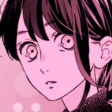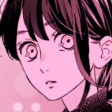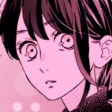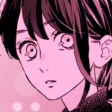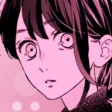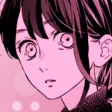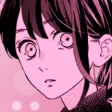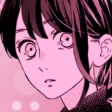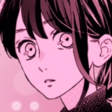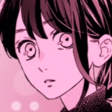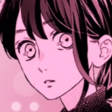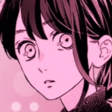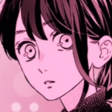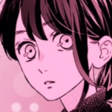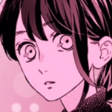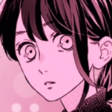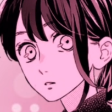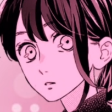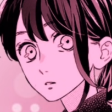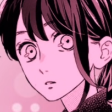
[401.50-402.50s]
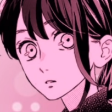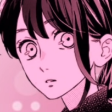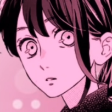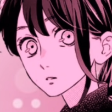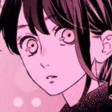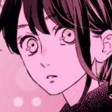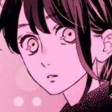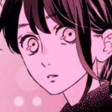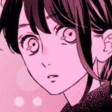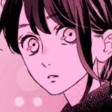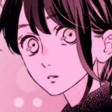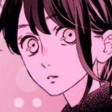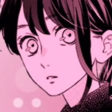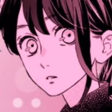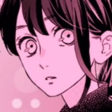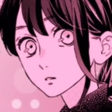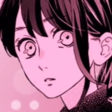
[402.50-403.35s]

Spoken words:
Nobody speaks.